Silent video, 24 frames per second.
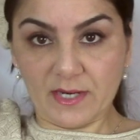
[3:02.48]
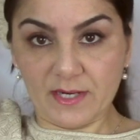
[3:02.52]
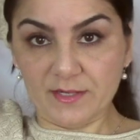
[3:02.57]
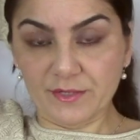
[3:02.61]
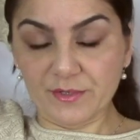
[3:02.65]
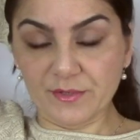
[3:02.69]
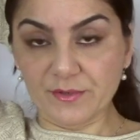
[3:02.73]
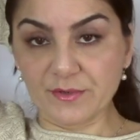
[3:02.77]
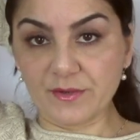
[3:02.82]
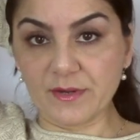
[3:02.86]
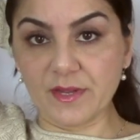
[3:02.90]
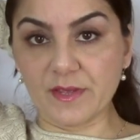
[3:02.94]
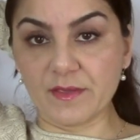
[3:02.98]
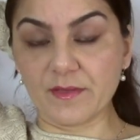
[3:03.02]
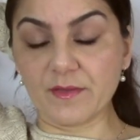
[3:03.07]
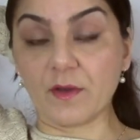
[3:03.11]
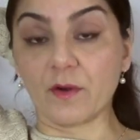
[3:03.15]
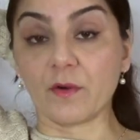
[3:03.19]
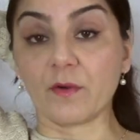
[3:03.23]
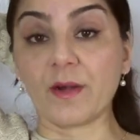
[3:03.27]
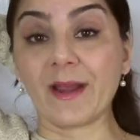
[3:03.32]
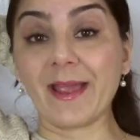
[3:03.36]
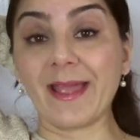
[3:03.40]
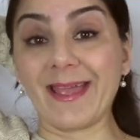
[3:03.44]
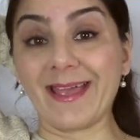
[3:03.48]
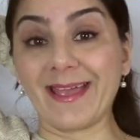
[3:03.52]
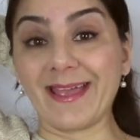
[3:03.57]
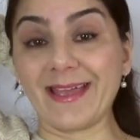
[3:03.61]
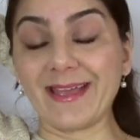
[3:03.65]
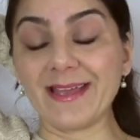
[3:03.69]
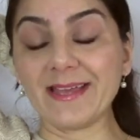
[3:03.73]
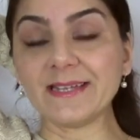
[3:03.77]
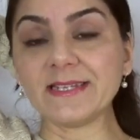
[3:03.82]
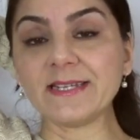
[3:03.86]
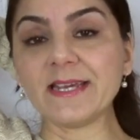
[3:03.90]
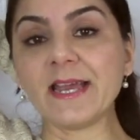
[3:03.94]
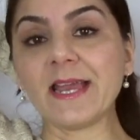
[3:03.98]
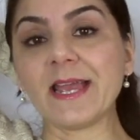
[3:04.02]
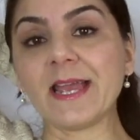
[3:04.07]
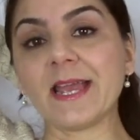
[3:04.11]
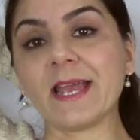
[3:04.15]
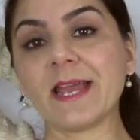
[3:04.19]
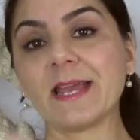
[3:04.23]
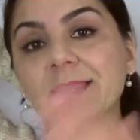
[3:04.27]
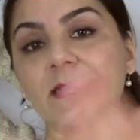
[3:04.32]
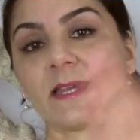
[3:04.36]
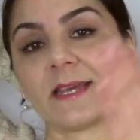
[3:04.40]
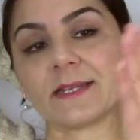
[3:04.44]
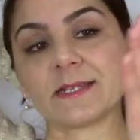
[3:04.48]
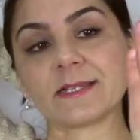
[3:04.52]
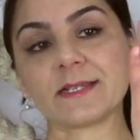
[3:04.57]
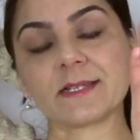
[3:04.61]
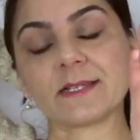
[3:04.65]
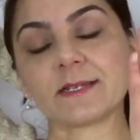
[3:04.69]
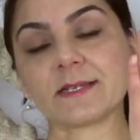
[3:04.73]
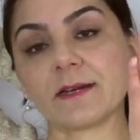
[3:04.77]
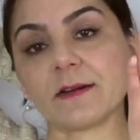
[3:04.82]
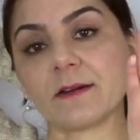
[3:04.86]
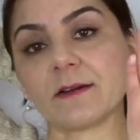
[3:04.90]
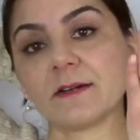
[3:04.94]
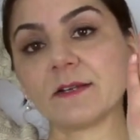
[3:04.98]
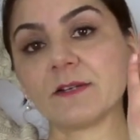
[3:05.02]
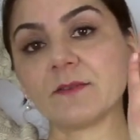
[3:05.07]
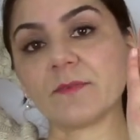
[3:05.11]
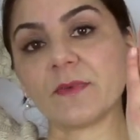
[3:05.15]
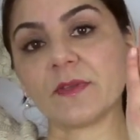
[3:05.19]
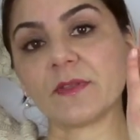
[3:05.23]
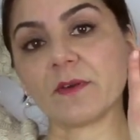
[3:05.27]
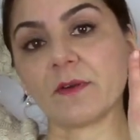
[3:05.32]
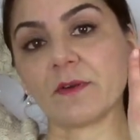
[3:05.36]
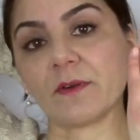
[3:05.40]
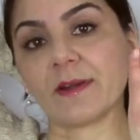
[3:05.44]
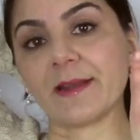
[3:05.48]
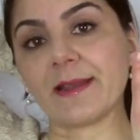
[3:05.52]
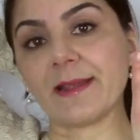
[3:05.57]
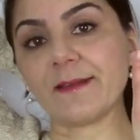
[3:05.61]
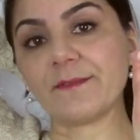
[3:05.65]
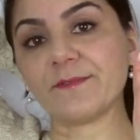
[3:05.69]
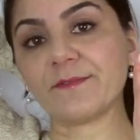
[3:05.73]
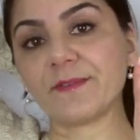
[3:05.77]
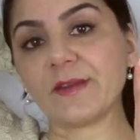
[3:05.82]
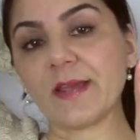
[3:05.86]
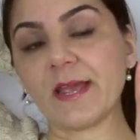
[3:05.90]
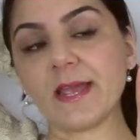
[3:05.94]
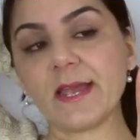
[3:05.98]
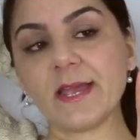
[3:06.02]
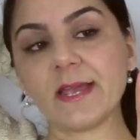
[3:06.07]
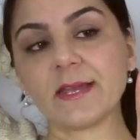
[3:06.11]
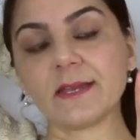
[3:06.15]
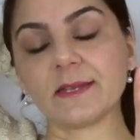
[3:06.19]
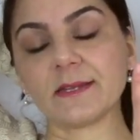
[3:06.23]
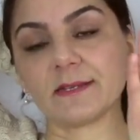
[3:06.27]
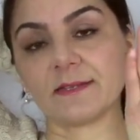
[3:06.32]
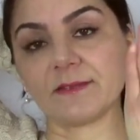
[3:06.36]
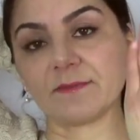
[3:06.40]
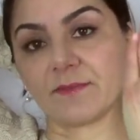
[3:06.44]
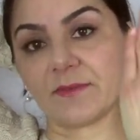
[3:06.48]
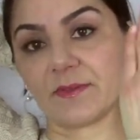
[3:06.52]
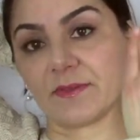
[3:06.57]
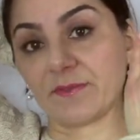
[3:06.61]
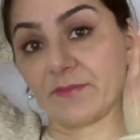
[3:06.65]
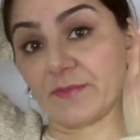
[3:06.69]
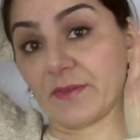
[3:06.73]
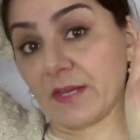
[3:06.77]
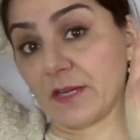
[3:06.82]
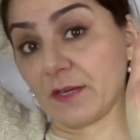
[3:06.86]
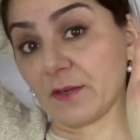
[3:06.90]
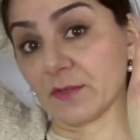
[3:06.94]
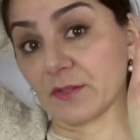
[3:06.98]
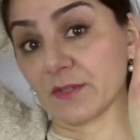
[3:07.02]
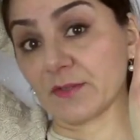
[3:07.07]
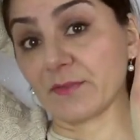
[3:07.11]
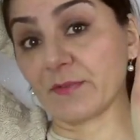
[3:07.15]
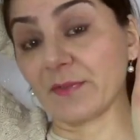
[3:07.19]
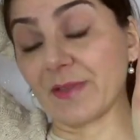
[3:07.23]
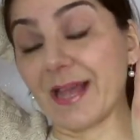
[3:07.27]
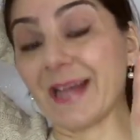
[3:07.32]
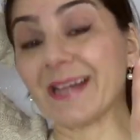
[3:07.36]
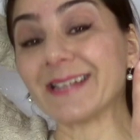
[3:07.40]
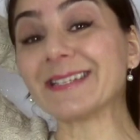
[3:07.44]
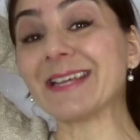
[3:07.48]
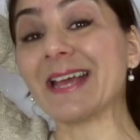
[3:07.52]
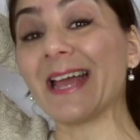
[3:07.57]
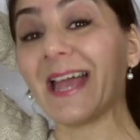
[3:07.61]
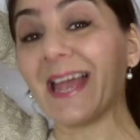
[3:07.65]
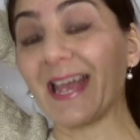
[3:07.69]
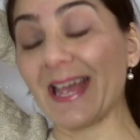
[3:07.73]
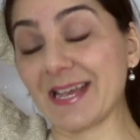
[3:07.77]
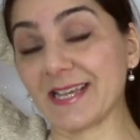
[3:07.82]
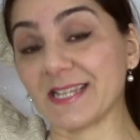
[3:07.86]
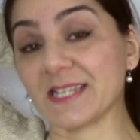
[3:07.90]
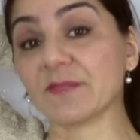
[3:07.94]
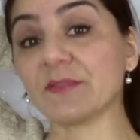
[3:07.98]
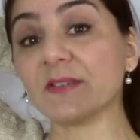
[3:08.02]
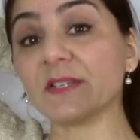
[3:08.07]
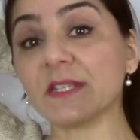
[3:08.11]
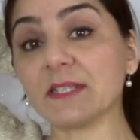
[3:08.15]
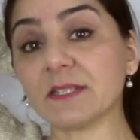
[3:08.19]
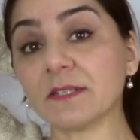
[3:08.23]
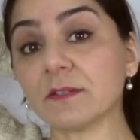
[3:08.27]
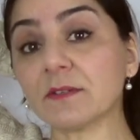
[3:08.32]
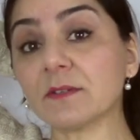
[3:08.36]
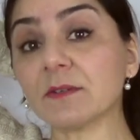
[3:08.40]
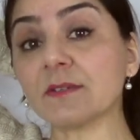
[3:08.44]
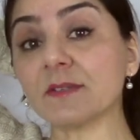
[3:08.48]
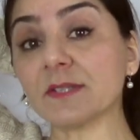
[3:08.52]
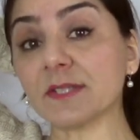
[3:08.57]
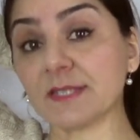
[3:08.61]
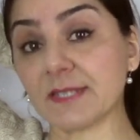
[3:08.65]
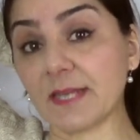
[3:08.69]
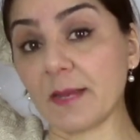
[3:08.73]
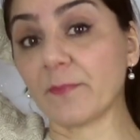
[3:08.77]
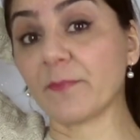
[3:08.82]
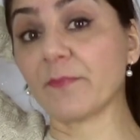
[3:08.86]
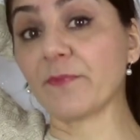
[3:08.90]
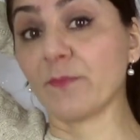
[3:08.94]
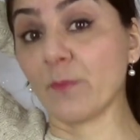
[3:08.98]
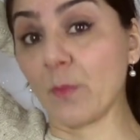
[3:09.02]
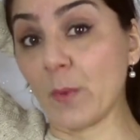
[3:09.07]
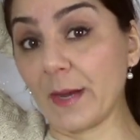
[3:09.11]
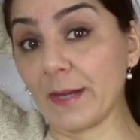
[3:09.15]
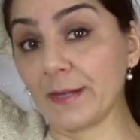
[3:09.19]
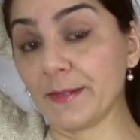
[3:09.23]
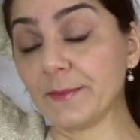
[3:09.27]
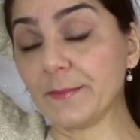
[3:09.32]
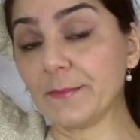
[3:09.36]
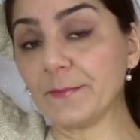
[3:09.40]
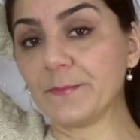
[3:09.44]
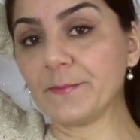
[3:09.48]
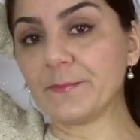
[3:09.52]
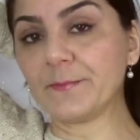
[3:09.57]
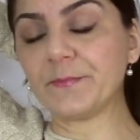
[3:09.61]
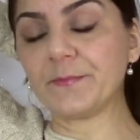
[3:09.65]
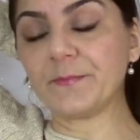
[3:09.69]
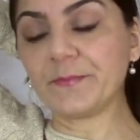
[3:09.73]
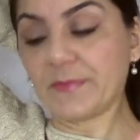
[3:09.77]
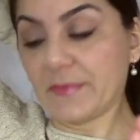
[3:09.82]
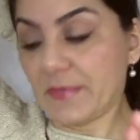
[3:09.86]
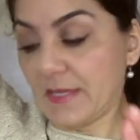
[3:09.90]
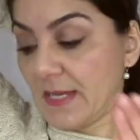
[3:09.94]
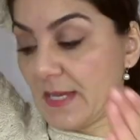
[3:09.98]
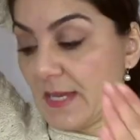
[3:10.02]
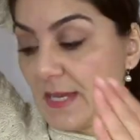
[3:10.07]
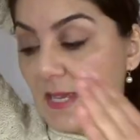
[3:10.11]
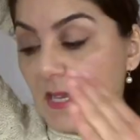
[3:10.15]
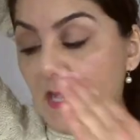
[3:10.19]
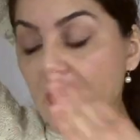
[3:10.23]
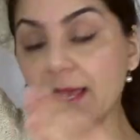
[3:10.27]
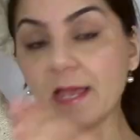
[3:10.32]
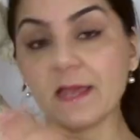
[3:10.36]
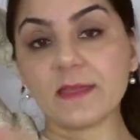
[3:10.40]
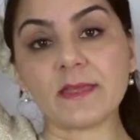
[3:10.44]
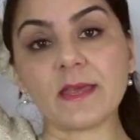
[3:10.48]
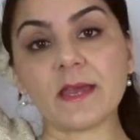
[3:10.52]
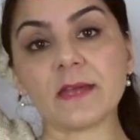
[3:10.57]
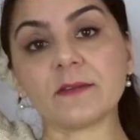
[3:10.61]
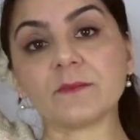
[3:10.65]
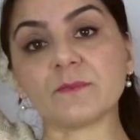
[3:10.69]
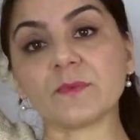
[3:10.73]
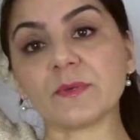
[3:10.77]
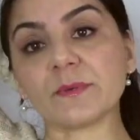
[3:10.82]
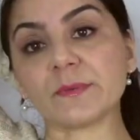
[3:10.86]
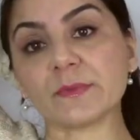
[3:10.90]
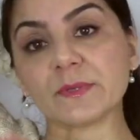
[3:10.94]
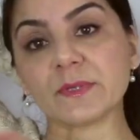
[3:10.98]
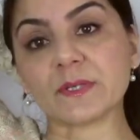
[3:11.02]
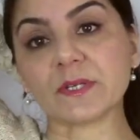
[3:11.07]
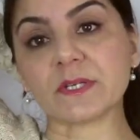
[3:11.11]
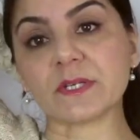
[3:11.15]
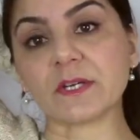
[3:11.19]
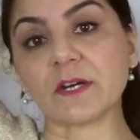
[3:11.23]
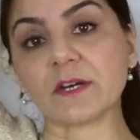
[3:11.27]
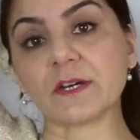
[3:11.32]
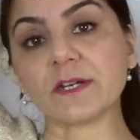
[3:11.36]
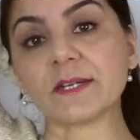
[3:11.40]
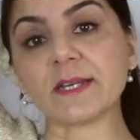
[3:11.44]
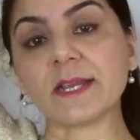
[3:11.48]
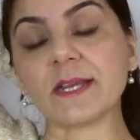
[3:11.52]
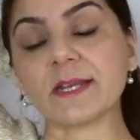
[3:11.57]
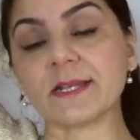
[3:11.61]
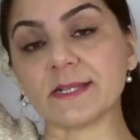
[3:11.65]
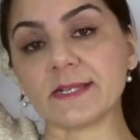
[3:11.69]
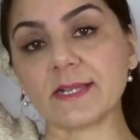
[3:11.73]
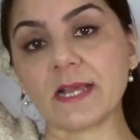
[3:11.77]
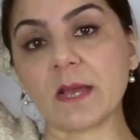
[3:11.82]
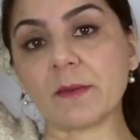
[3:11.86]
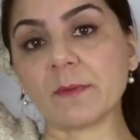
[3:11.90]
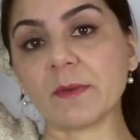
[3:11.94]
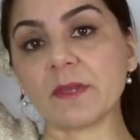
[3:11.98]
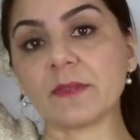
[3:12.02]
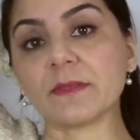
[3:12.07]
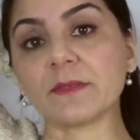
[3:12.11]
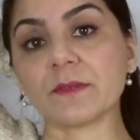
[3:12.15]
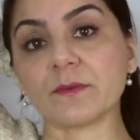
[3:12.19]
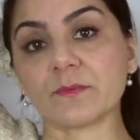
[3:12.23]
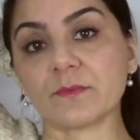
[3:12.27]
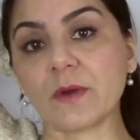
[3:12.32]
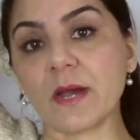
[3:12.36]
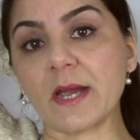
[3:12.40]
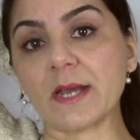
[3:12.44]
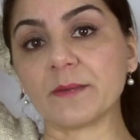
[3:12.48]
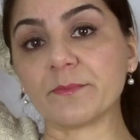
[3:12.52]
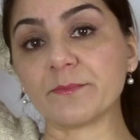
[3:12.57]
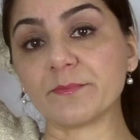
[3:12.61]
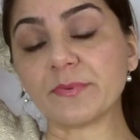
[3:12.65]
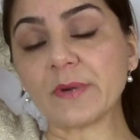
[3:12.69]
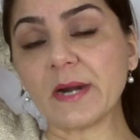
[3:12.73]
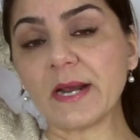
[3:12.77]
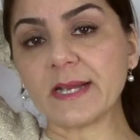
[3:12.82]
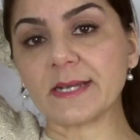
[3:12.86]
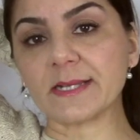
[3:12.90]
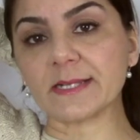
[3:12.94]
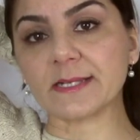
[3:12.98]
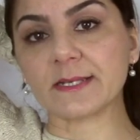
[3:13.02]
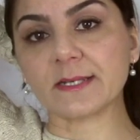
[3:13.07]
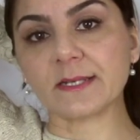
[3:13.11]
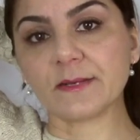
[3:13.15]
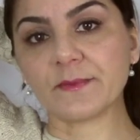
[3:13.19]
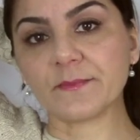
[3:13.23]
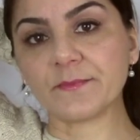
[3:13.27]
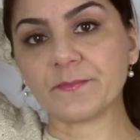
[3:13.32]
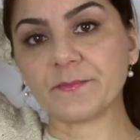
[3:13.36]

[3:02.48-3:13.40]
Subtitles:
underneath our head, and then start with our left hand with fingers flat as we did on step one, and then we will start examine the right breast.